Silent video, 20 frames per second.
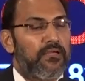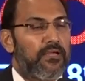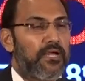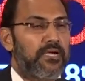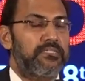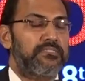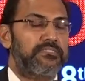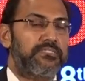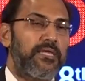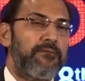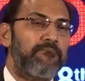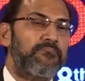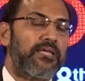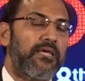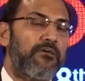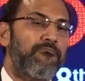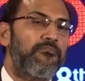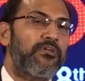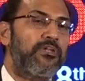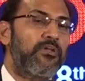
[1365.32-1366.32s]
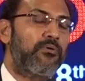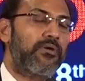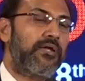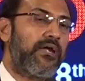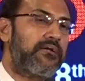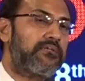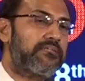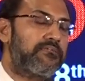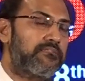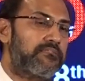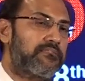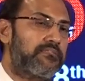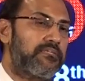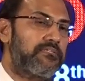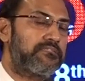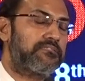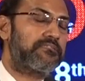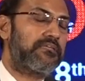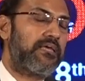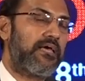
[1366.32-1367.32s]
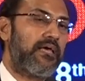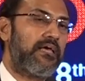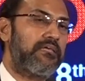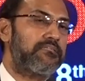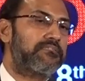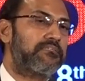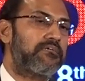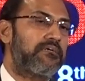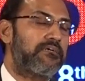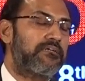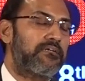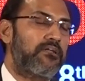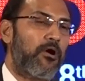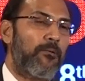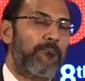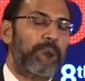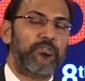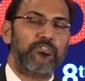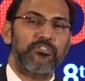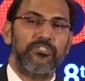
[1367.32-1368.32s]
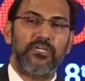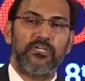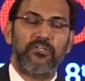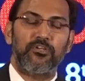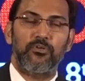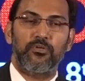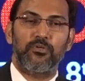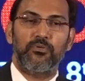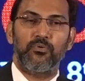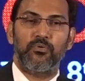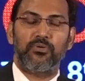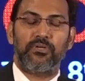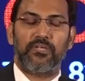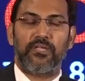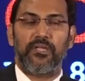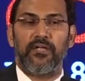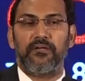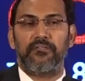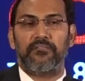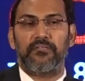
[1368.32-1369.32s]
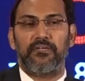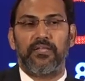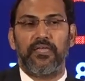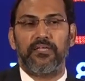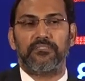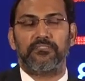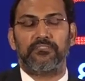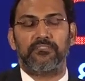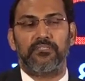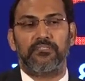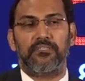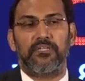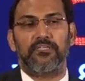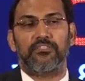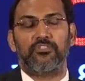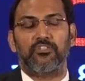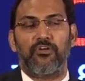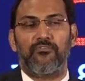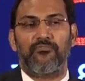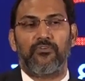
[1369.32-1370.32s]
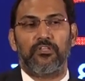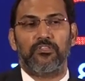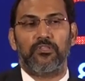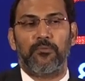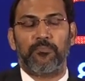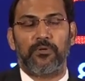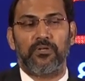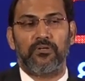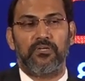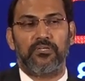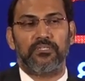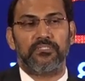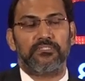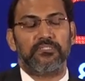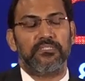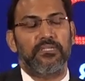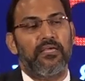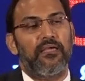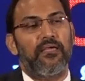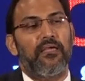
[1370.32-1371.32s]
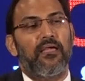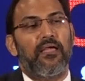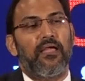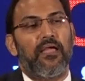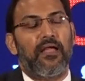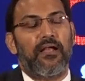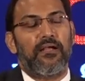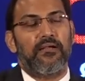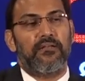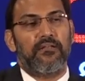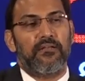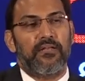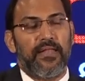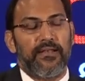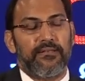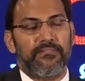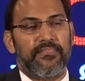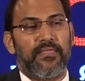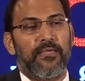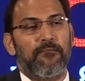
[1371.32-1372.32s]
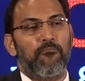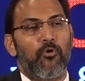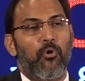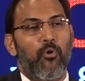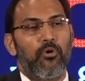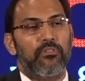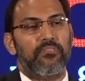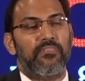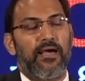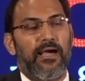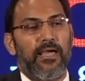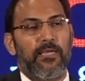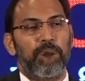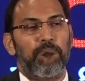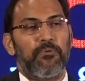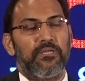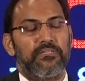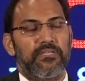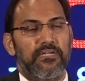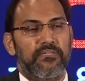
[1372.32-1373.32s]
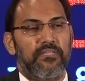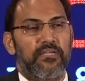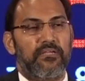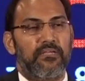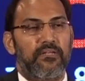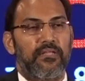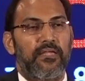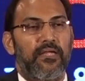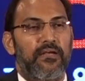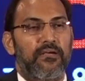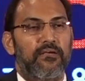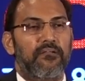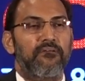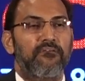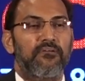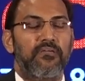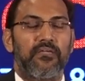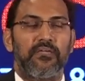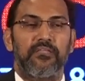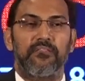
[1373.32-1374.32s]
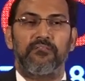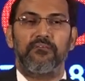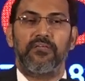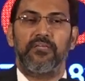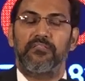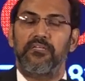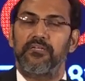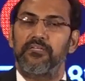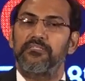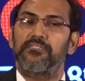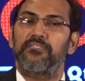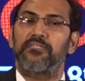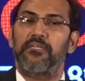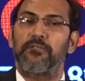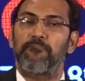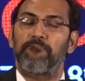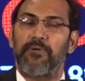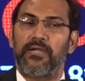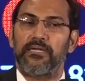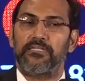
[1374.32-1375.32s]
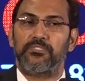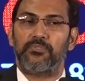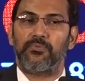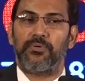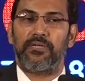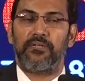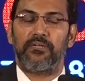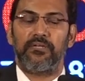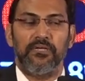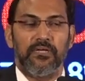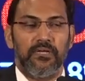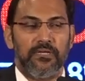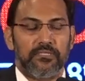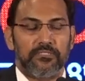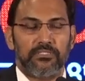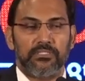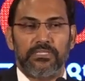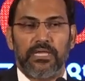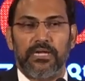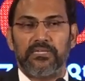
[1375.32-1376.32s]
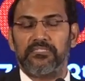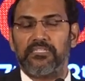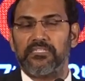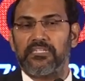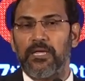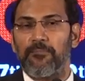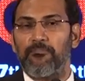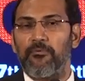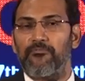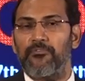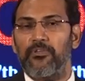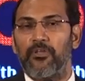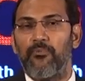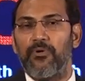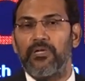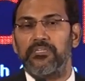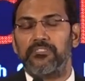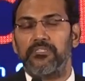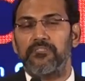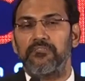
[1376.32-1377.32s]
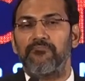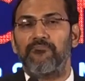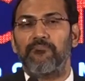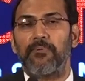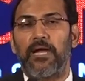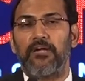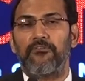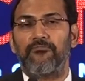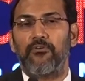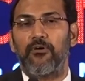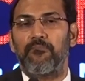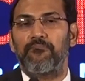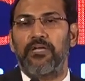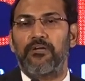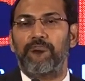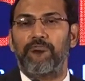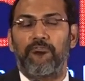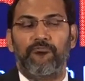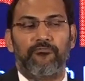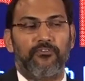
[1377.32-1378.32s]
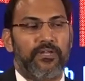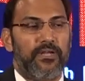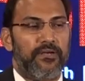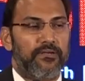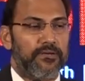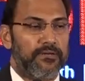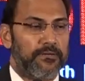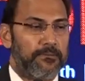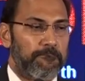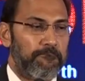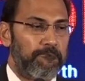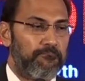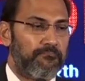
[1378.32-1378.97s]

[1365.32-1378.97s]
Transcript: At the same time, we look at this as an opportunity to create the next generation of entrepreneurs and let them own the IP that they create in the digital impact square. So that's the type of innovation platform that we've created.